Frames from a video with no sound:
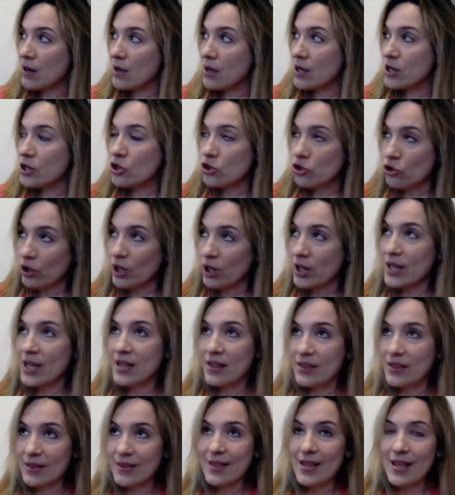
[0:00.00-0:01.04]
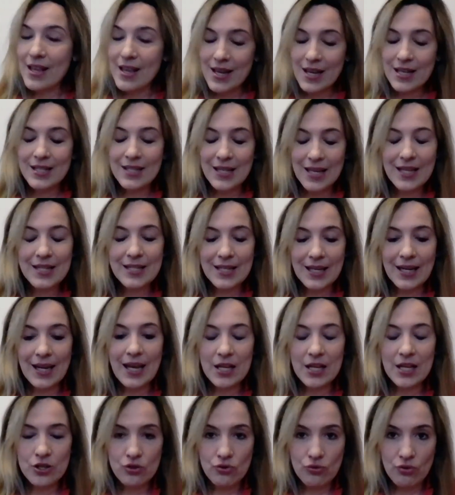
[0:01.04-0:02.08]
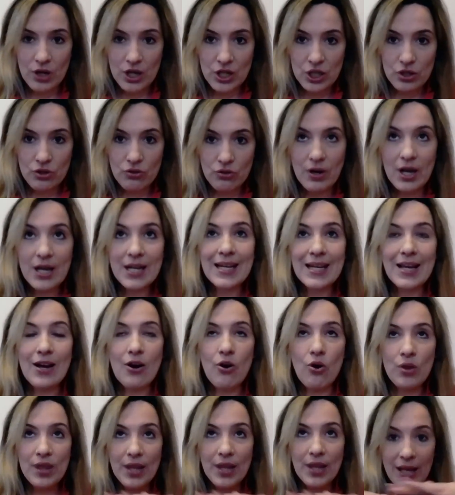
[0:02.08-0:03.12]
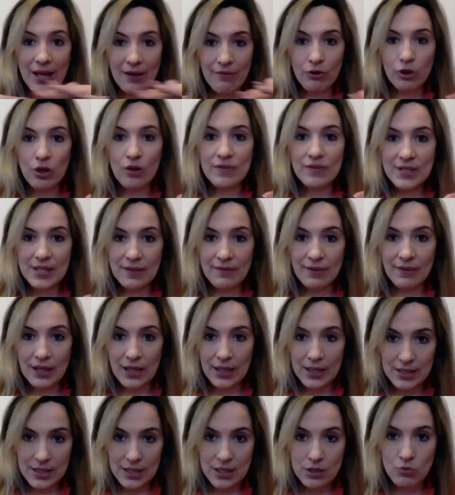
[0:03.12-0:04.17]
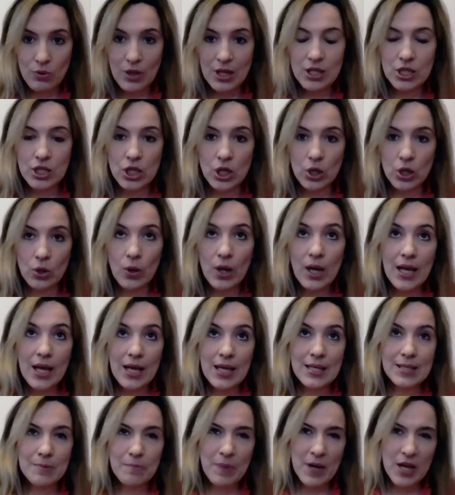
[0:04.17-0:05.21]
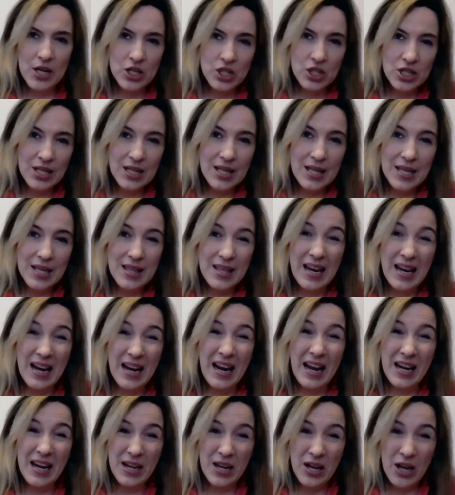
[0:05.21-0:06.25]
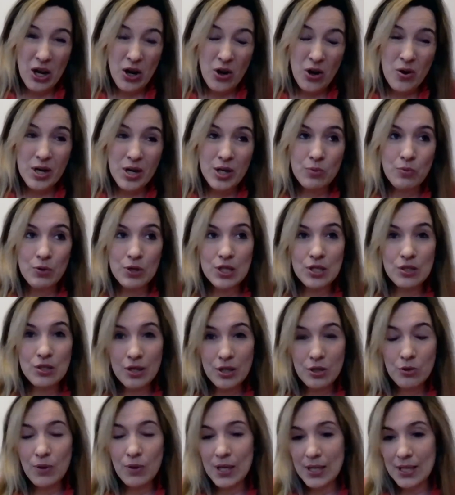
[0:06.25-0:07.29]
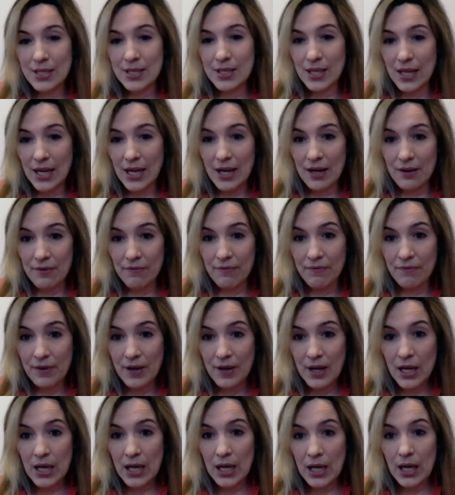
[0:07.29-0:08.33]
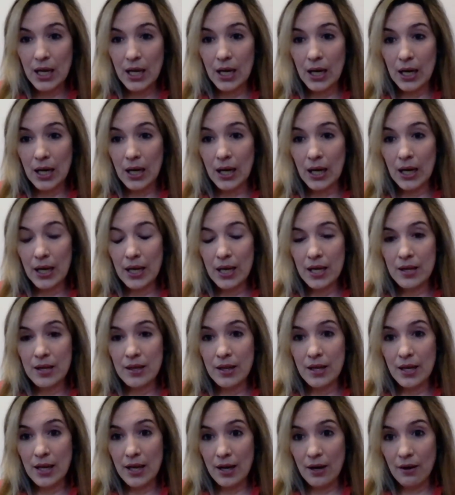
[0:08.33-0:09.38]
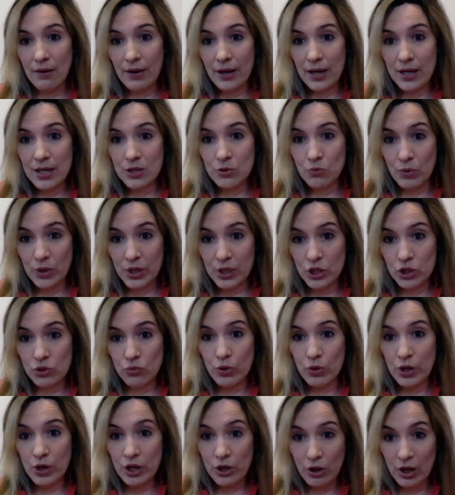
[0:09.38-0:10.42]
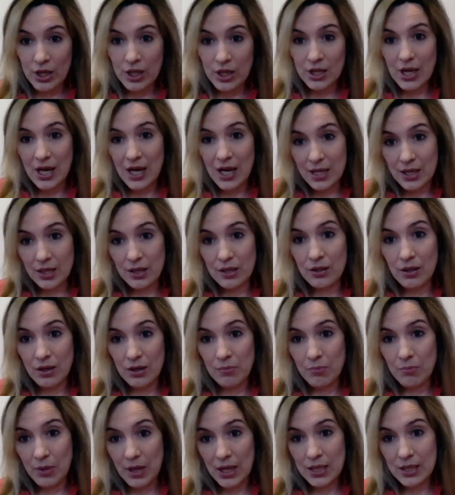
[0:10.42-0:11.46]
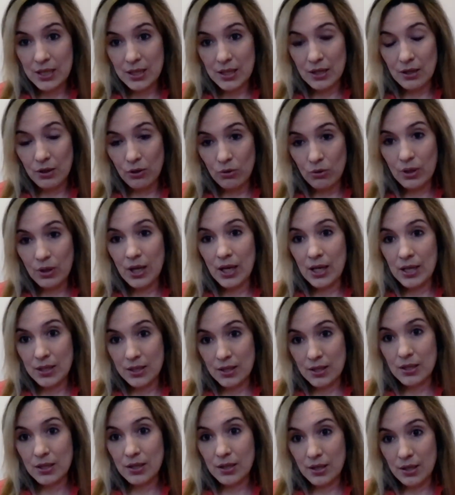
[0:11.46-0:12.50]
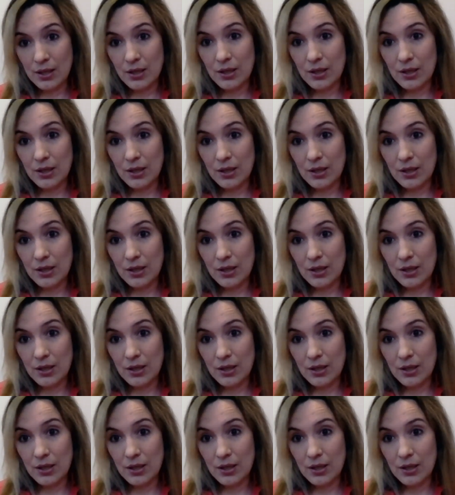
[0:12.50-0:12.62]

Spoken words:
Ensure that it's against Russia, right? On the level of civilians as well. So especially that I know it was not quite safe in the areas which were not under Donbass and Lugansk